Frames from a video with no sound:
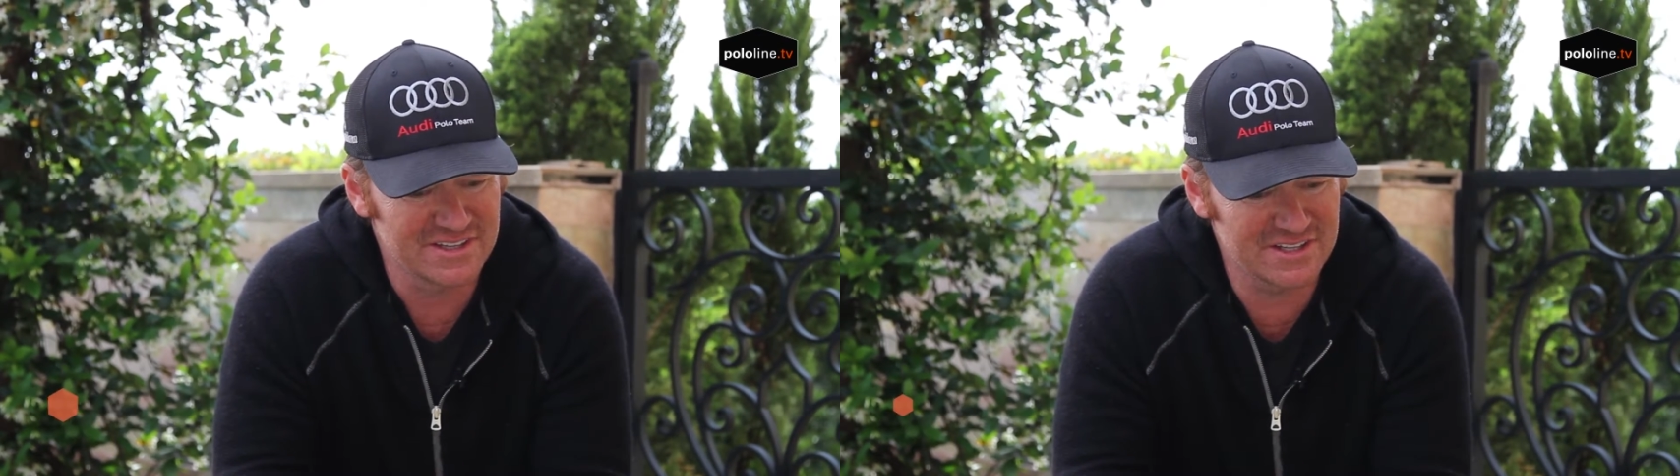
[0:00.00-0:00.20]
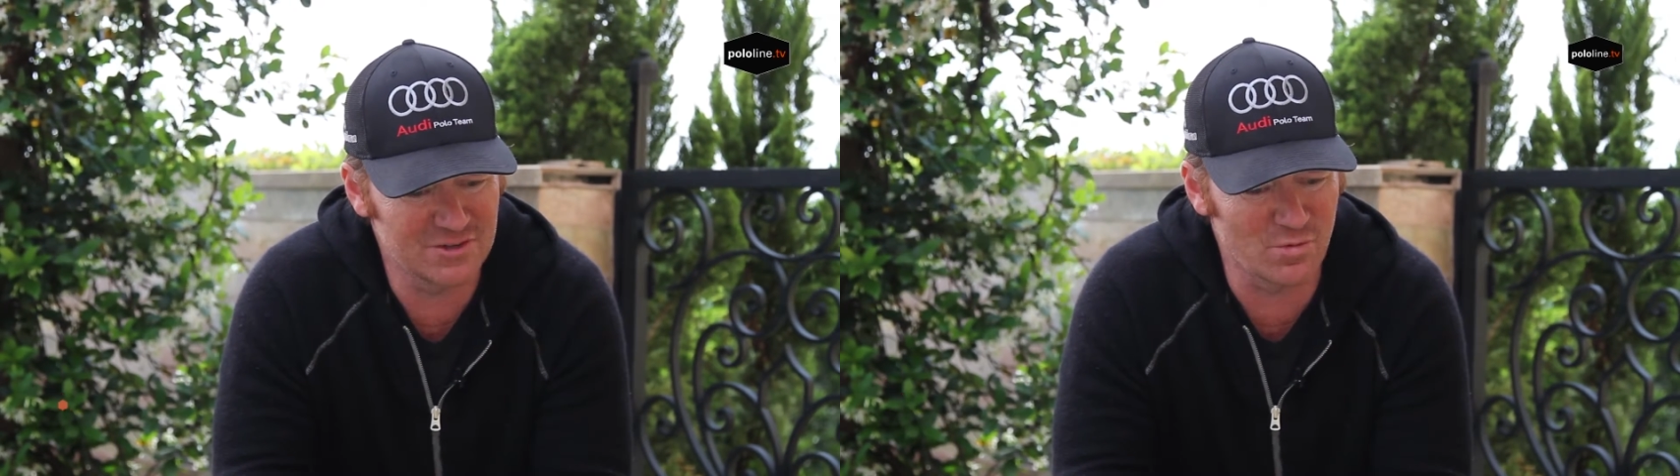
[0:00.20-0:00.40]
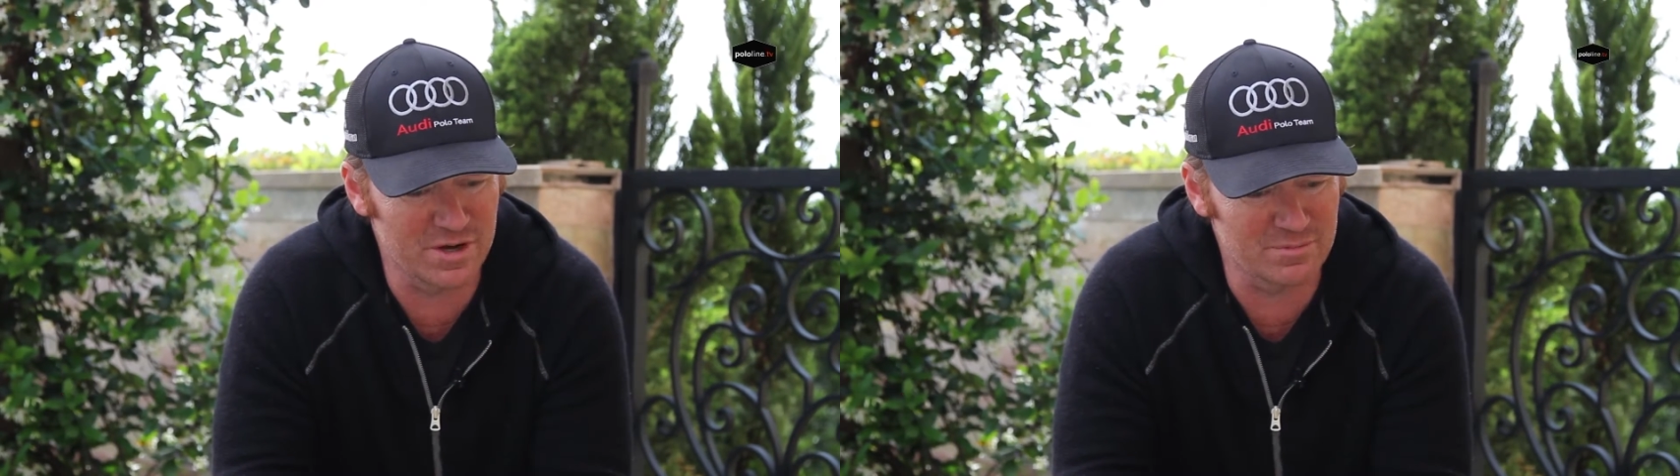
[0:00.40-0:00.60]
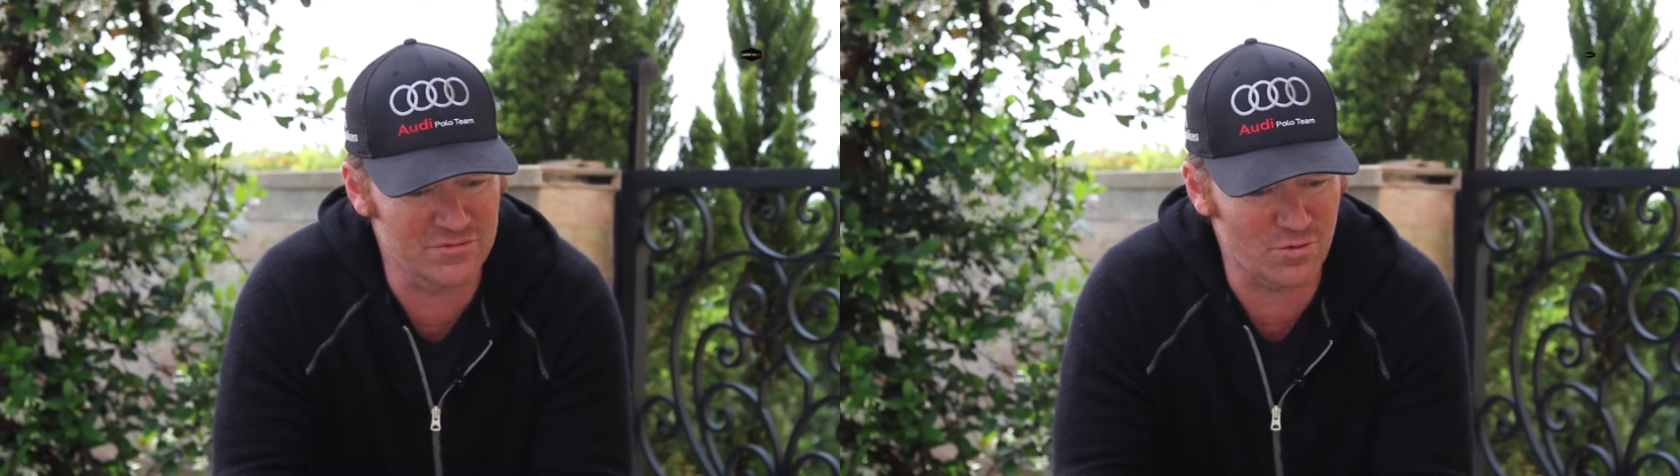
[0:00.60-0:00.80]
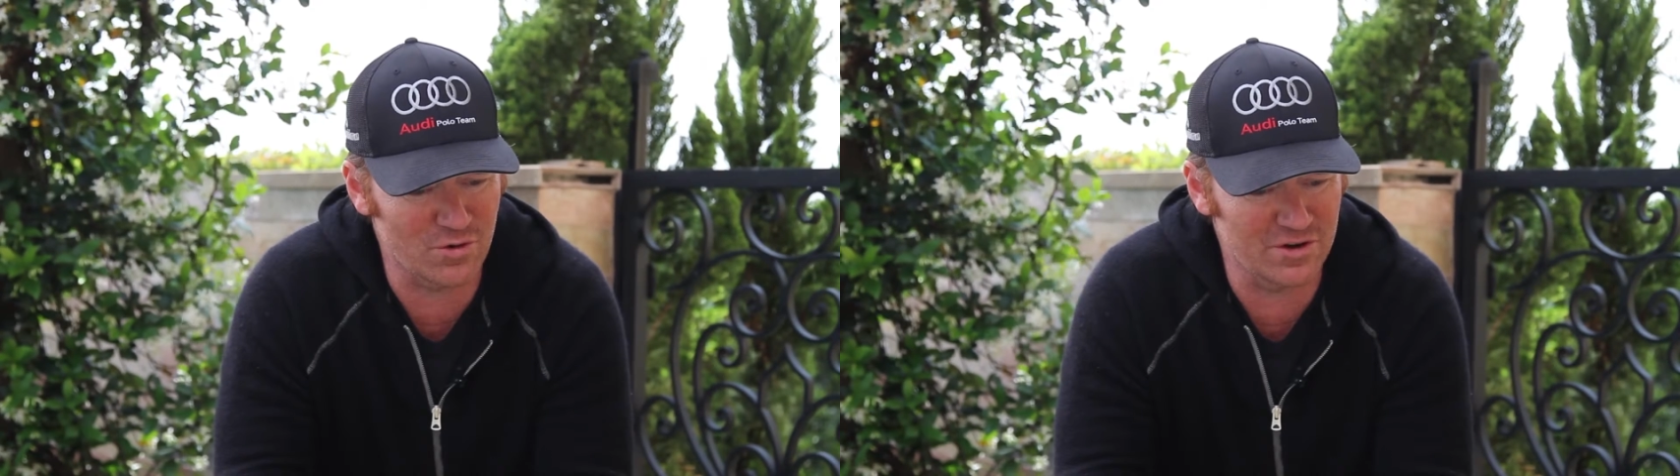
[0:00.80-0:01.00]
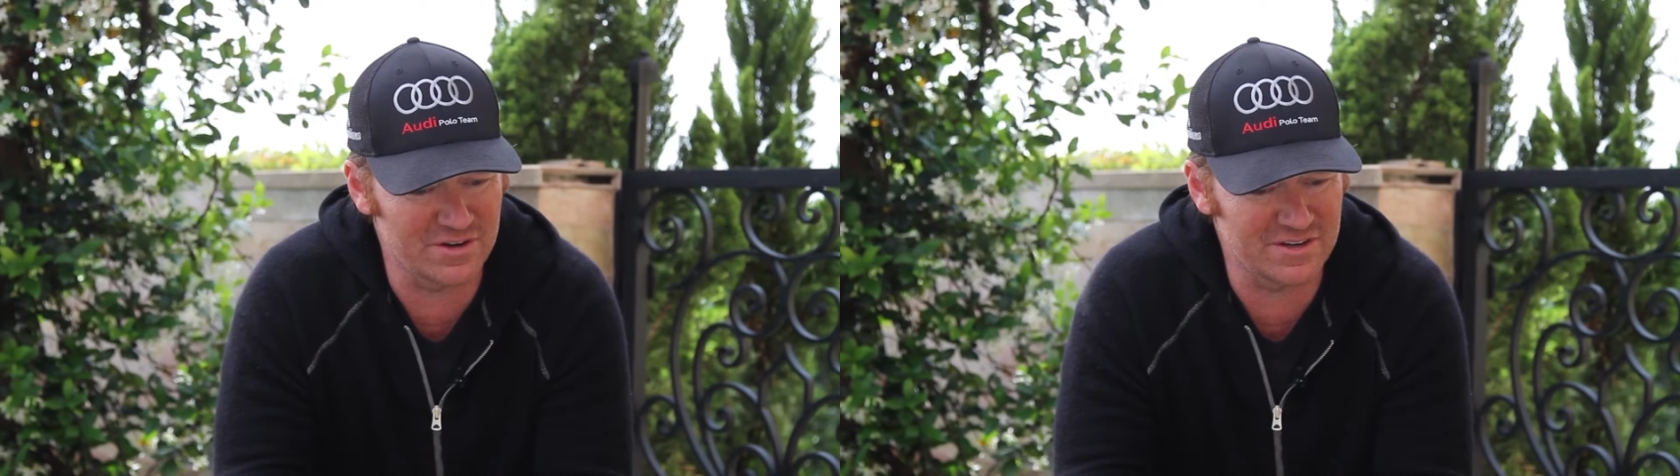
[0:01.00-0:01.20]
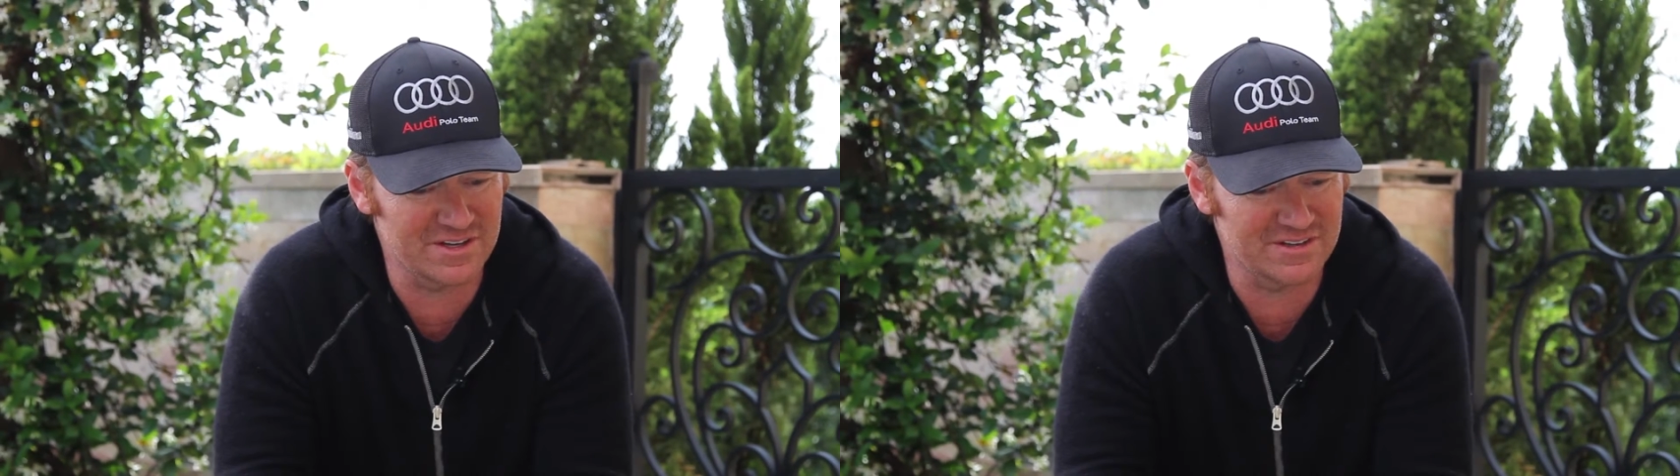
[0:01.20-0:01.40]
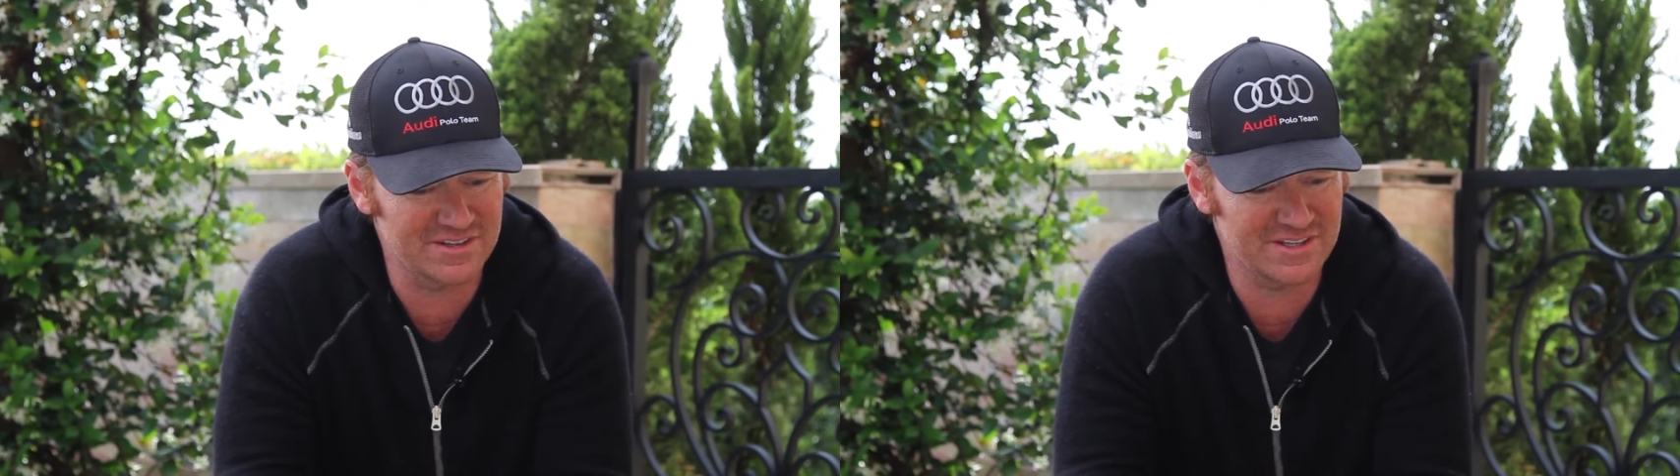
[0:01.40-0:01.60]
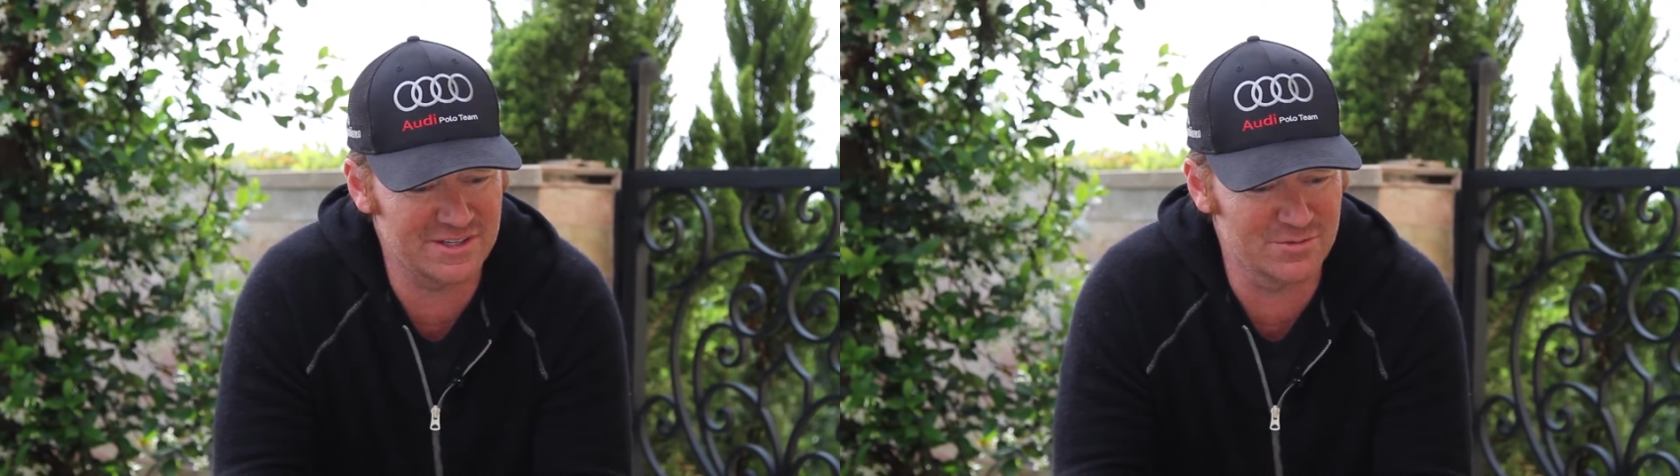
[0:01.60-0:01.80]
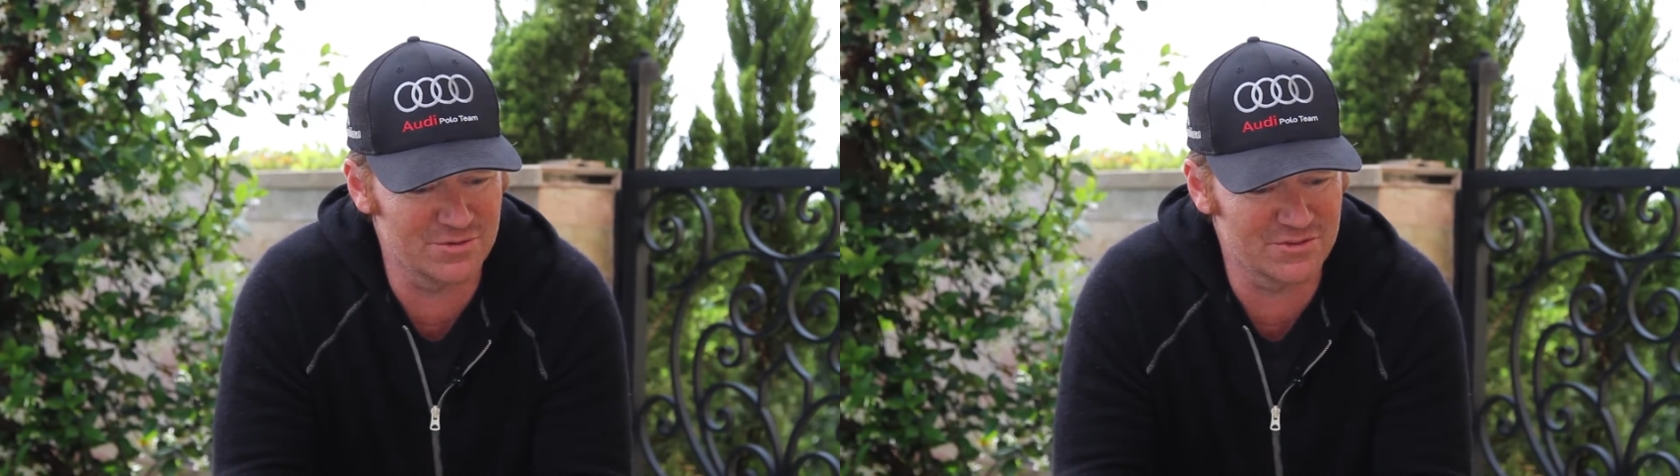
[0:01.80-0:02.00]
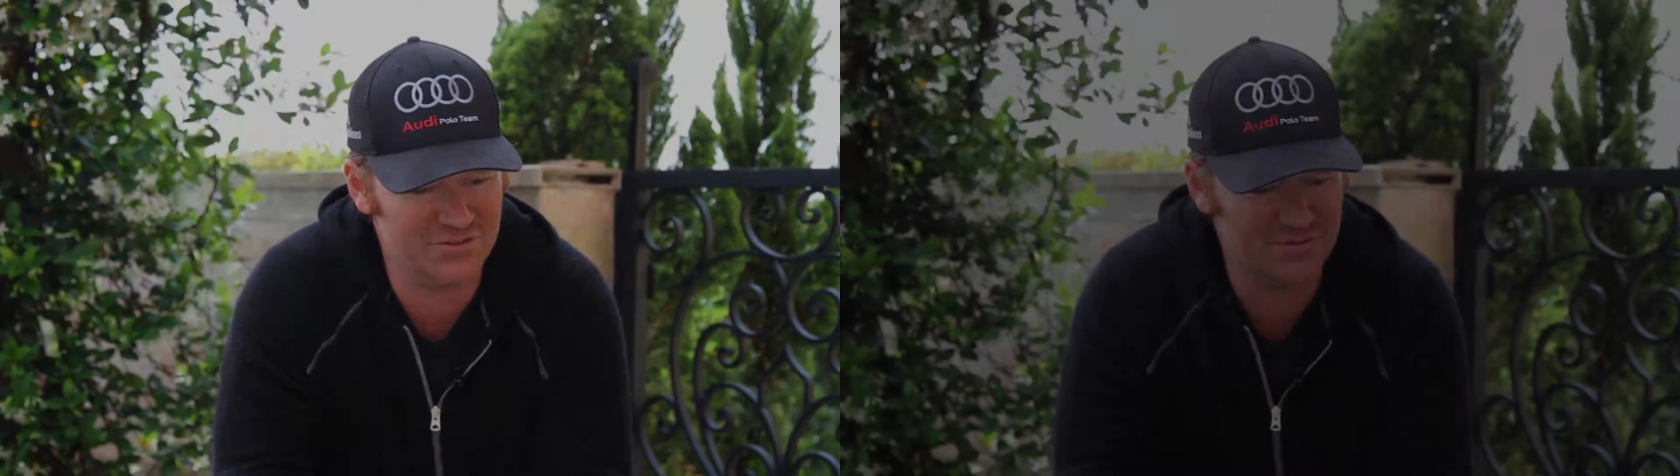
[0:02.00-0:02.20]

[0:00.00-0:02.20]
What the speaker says: He'd won it before, and he was